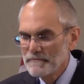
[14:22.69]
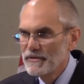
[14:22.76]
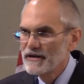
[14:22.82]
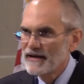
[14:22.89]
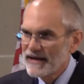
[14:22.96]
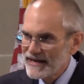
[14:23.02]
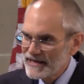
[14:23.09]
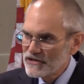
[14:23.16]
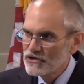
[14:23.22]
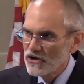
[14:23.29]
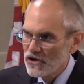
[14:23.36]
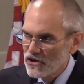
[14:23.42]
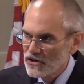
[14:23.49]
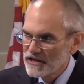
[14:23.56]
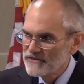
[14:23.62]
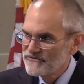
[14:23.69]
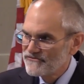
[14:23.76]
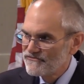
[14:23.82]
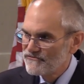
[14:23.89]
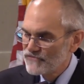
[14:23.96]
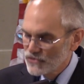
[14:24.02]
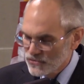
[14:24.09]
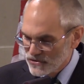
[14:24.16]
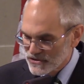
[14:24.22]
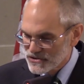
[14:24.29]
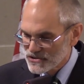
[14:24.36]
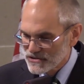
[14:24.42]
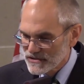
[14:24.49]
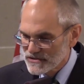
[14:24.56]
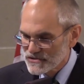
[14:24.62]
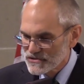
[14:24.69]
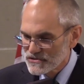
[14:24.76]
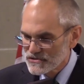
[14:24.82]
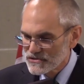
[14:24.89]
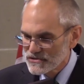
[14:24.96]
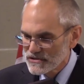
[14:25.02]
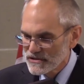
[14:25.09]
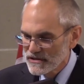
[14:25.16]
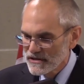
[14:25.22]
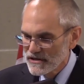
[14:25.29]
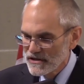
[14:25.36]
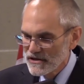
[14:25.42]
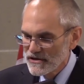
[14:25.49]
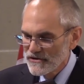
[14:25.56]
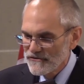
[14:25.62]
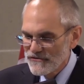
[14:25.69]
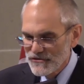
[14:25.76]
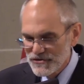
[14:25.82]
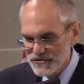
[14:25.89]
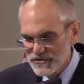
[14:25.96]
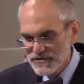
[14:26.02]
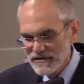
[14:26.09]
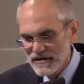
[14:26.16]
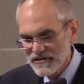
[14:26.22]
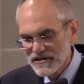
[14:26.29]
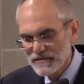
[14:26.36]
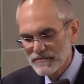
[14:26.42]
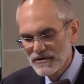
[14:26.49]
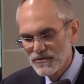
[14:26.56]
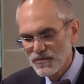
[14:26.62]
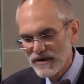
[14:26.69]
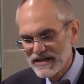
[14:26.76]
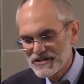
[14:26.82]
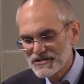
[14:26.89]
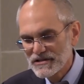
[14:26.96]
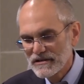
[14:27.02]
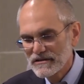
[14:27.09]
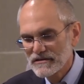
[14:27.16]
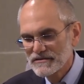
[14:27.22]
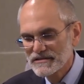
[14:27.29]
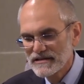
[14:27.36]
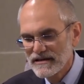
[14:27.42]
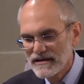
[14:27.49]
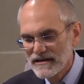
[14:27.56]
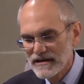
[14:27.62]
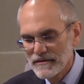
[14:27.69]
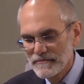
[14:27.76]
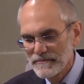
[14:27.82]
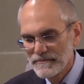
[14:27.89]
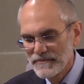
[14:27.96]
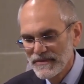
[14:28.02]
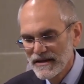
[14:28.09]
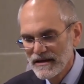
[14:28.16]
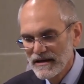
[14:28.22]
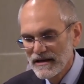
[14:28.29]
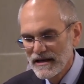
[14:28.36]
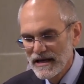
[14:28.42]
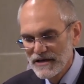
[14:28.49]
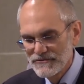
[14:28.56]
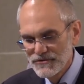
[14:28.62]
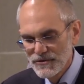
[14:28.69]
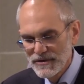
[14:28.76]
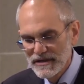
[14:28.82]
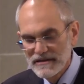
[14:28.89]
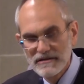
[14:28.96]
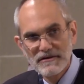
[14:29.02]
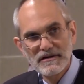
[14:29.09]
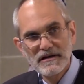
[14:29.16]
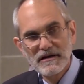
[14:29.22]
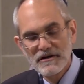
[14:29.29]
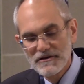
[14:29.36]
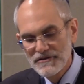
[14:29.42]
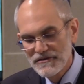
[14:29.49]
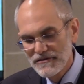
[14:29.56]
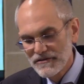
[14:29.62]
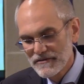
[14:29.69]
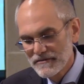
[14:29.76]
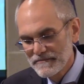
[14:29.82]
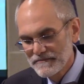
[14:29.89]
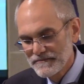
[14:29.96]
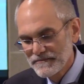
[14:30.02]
But I call it foolishness. For they do nothing but wasting their time and ruining their health.